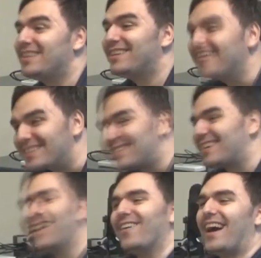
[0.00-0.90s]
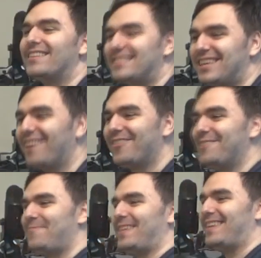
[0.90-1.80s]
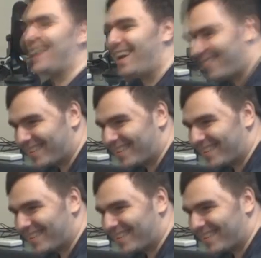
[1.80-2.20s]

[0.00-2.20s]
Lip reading: years ago at 7 p.m.